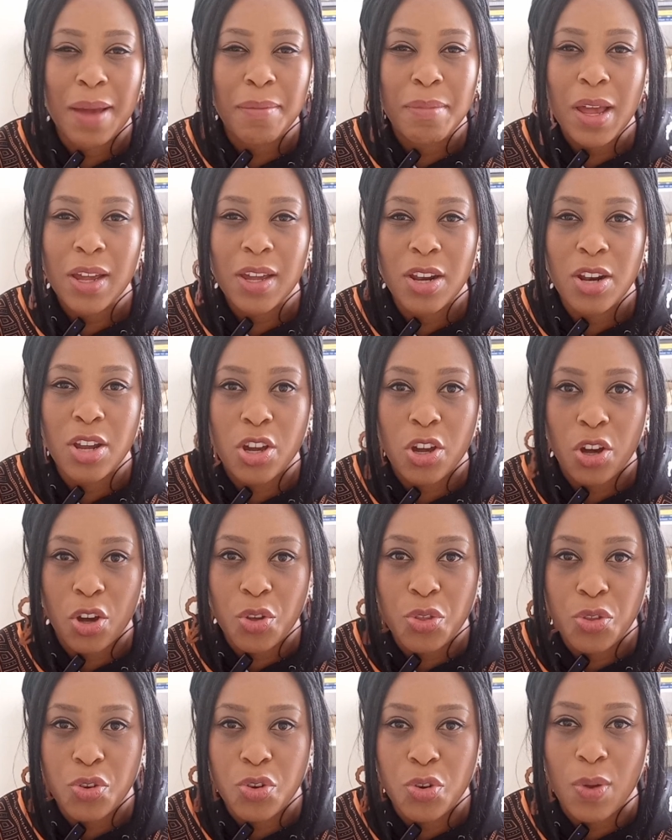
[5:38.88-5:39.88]
And I'm not going to
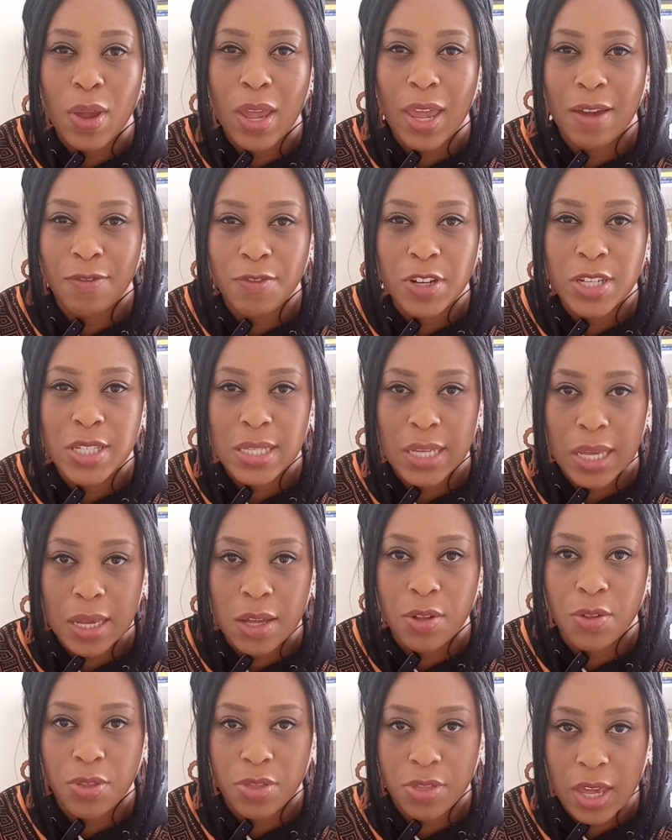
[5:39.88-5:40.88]
go through every
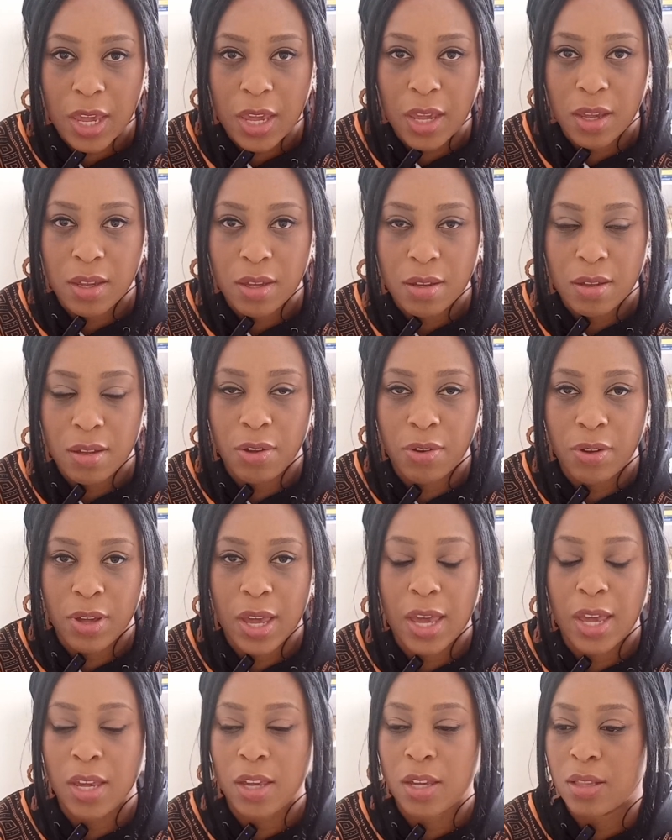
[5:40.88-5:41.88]
single thing,
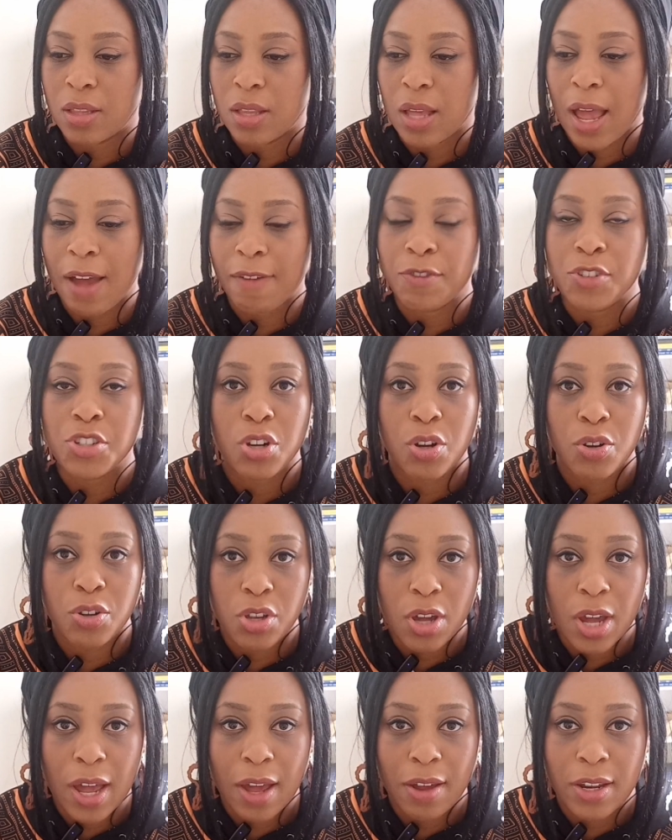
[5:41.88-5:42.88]
okay? I've
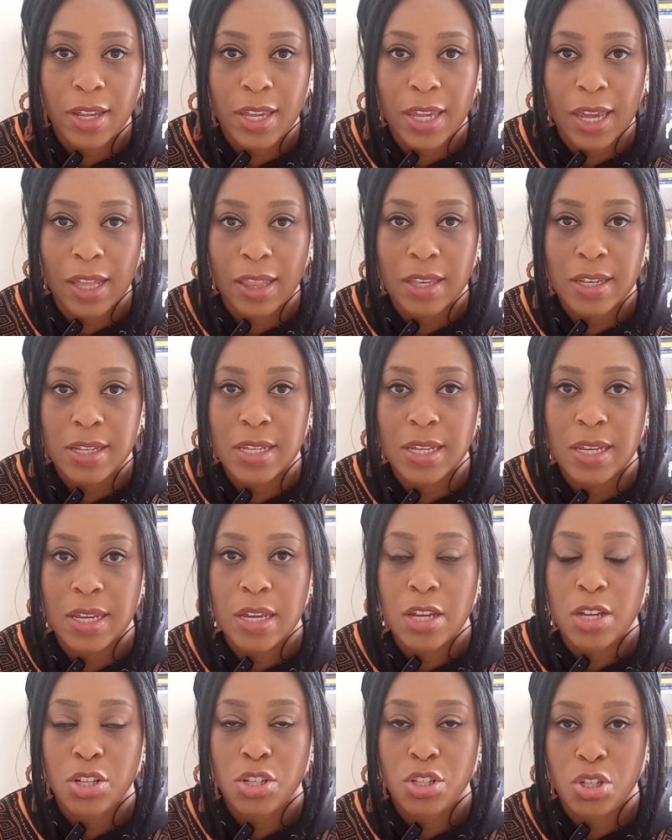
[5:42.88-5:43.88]
shown you how to get
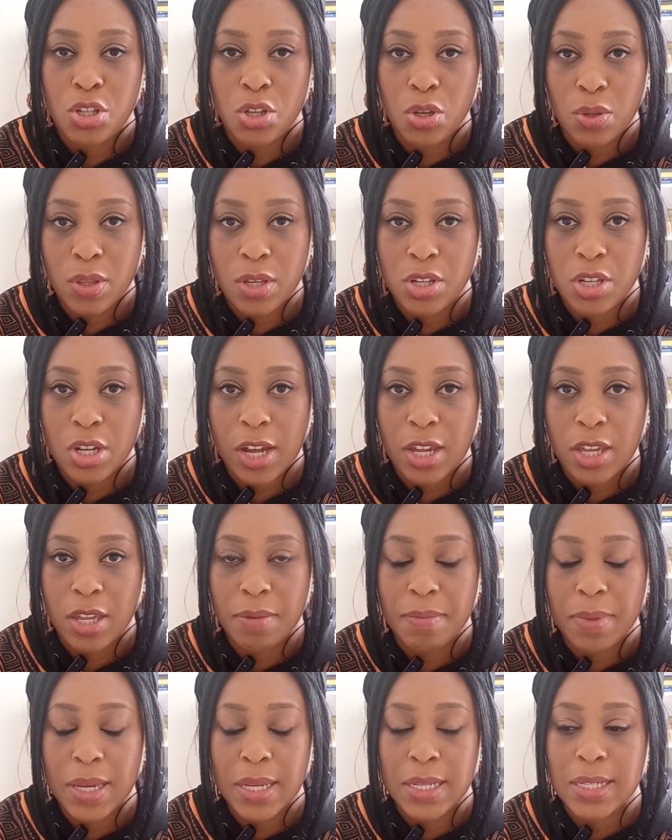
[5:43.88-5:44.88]
to the
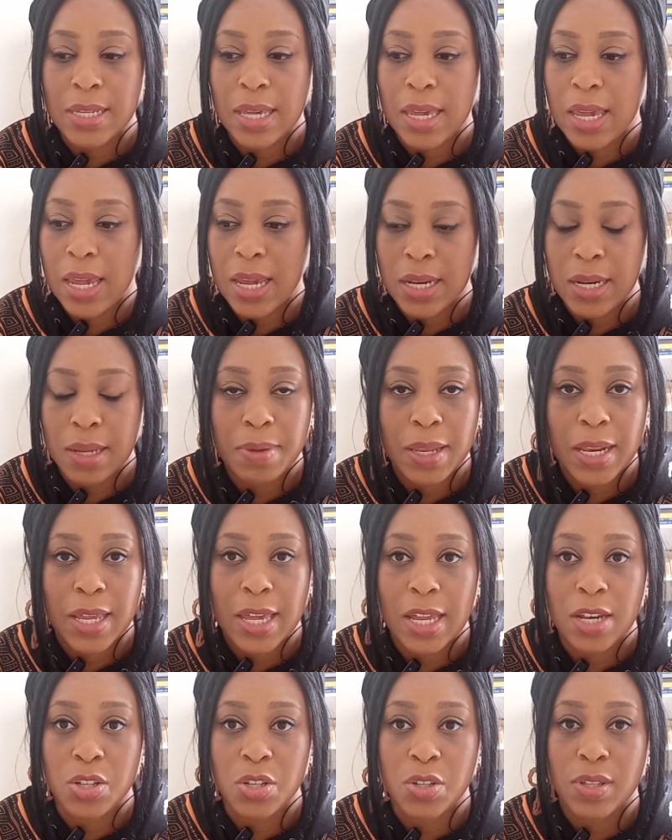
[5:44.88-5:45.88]
document.
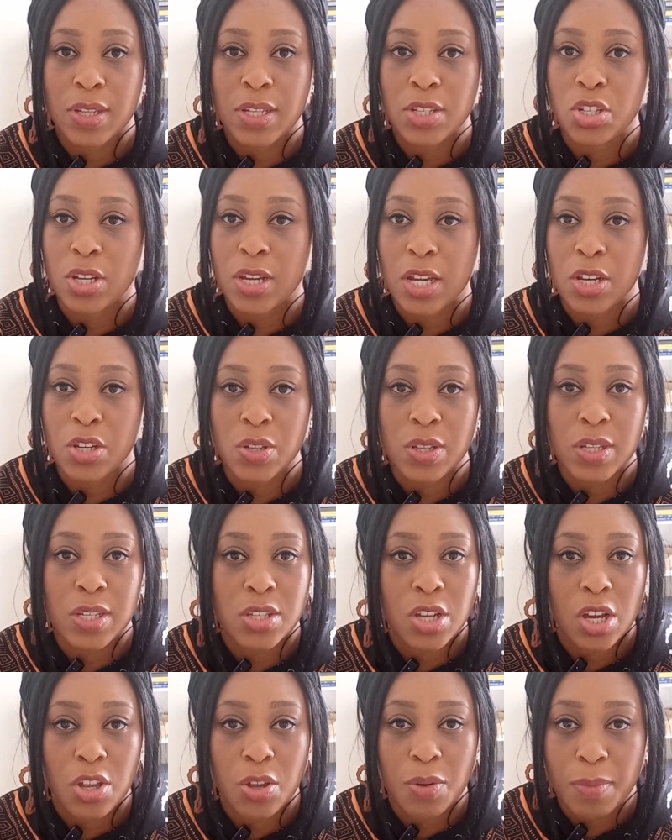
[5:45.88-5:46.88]
Anybody can do this. You can do
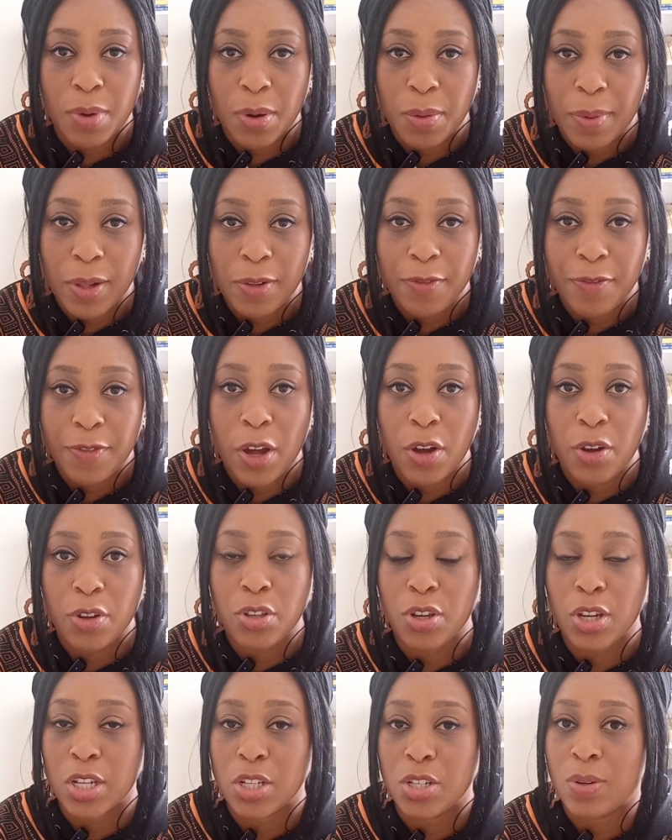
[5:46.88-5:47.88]
this on your mobile
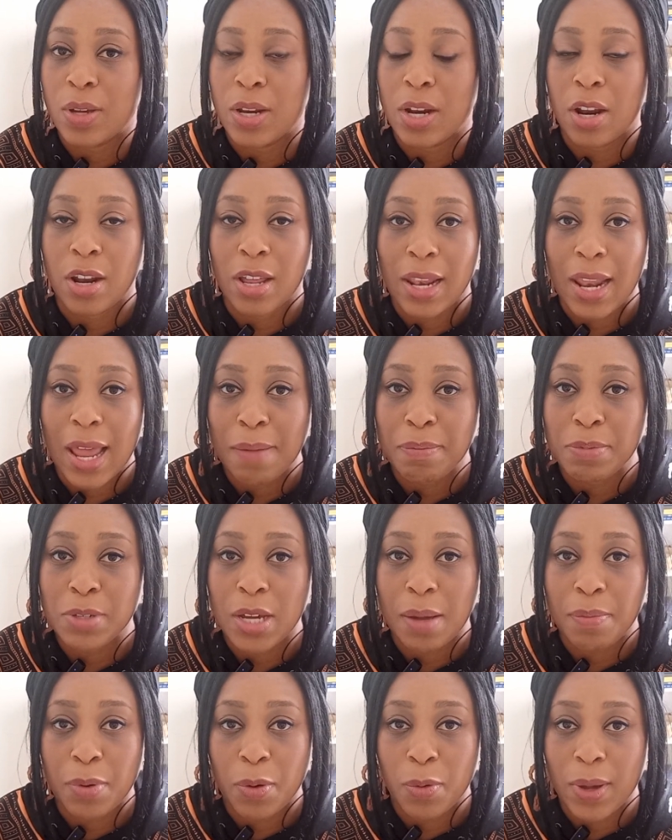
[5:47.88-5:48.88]
phone. You can do it on a
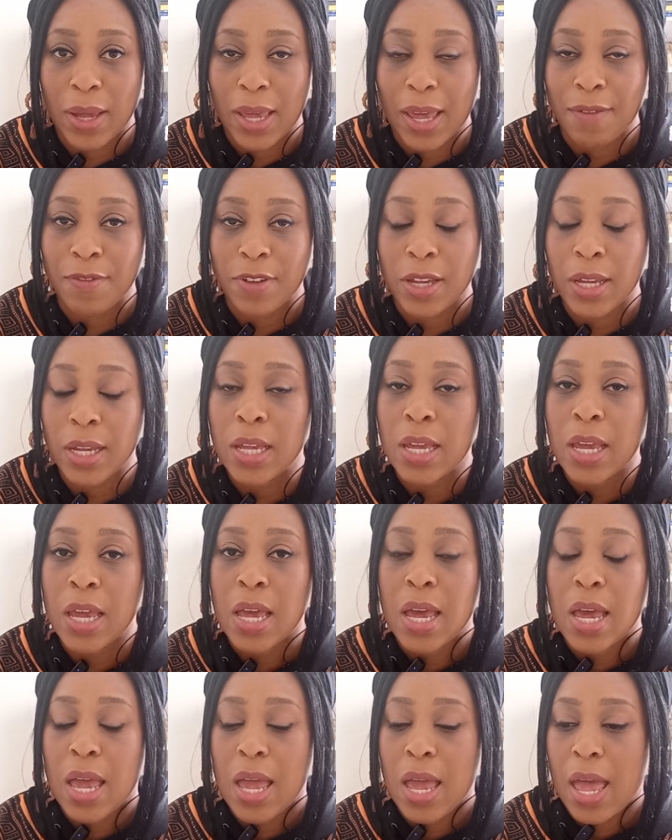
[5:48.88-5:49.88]
laptop or whatever
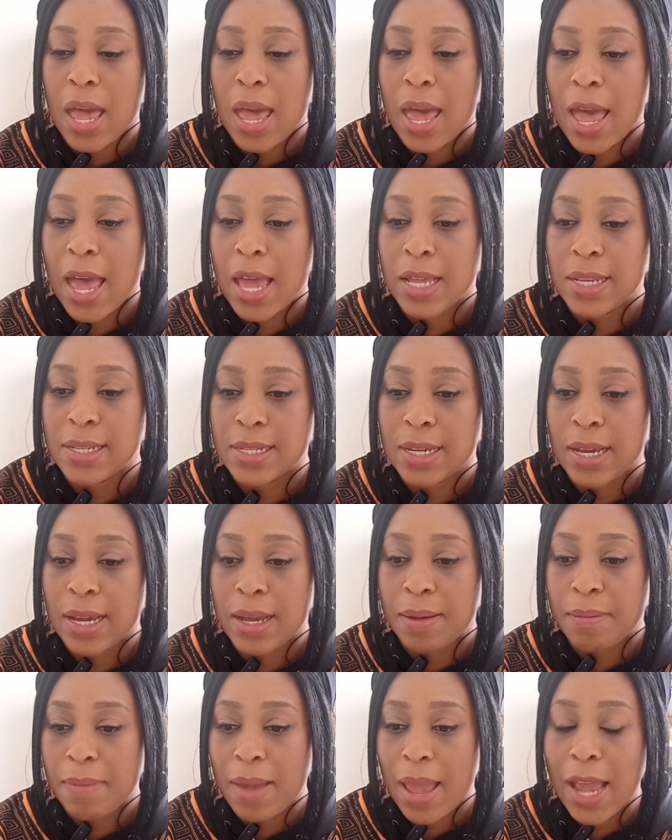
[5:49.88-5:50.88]
and
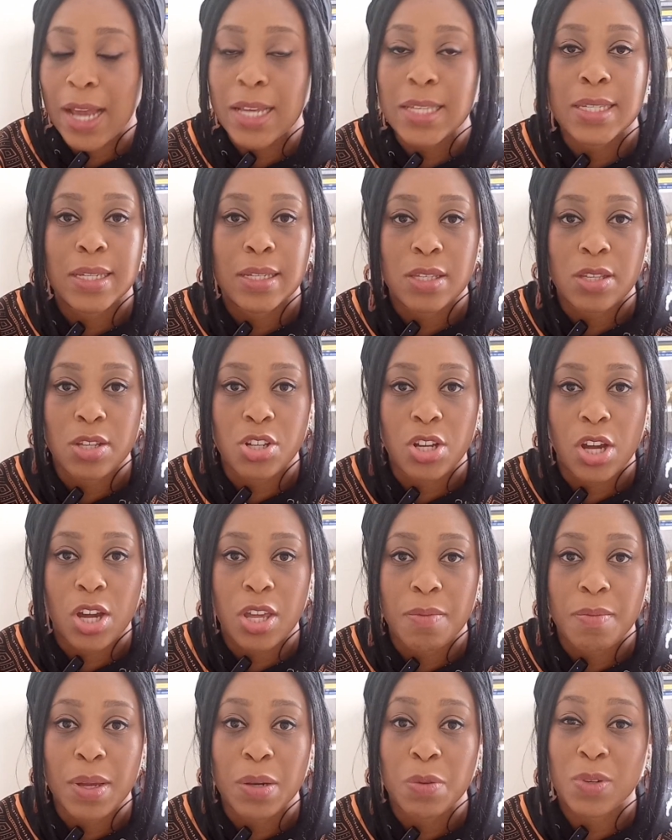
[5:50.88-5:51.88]
access the
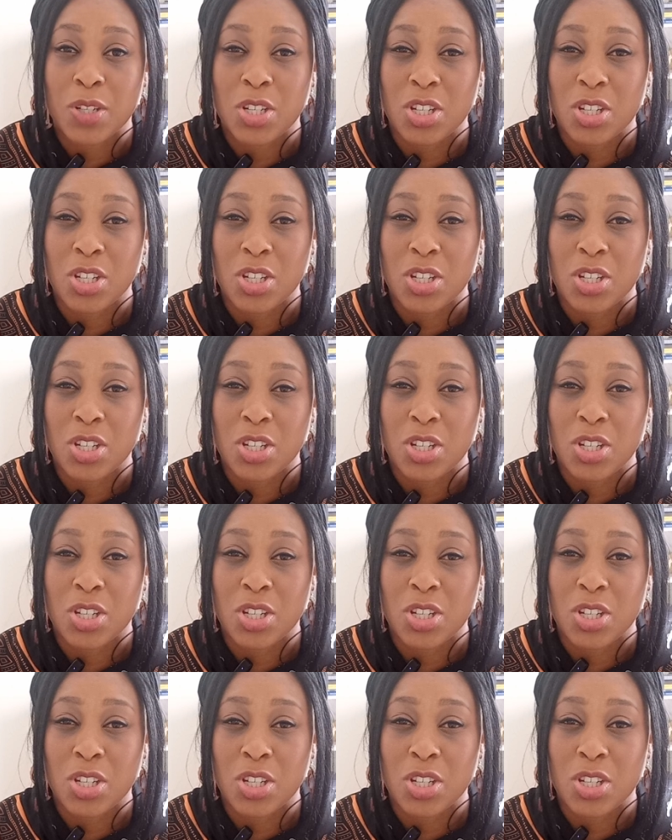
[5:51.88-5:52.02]
document.